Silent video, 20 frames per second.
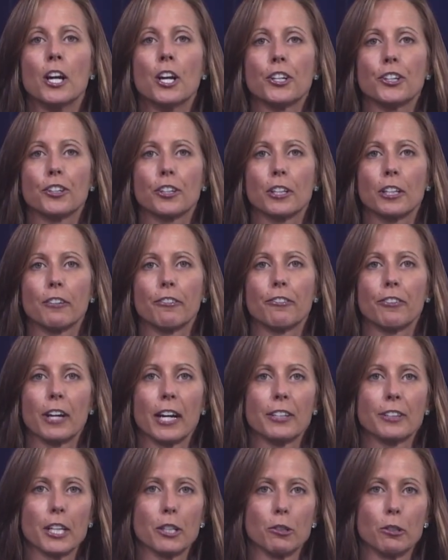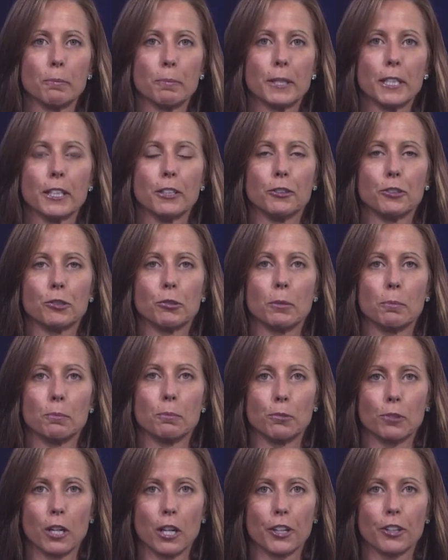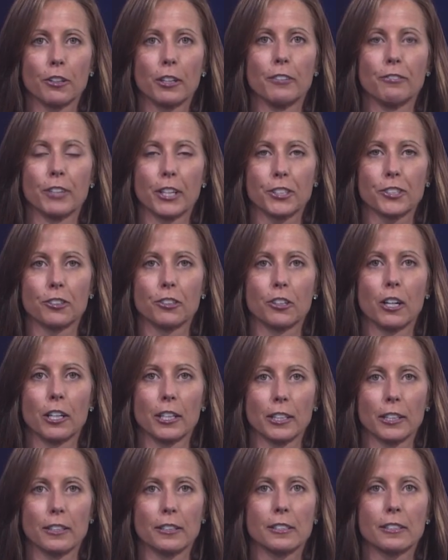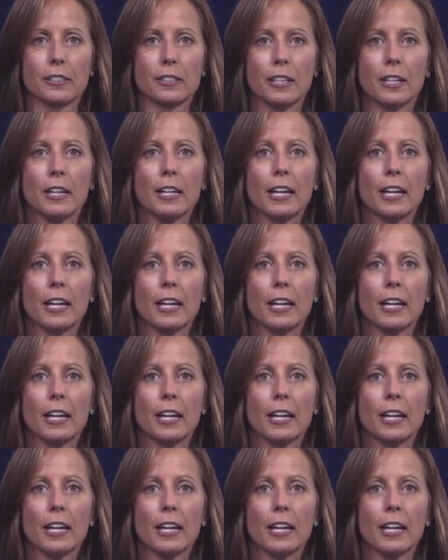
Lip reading: you're going to find that you appeal to a broader investor audience.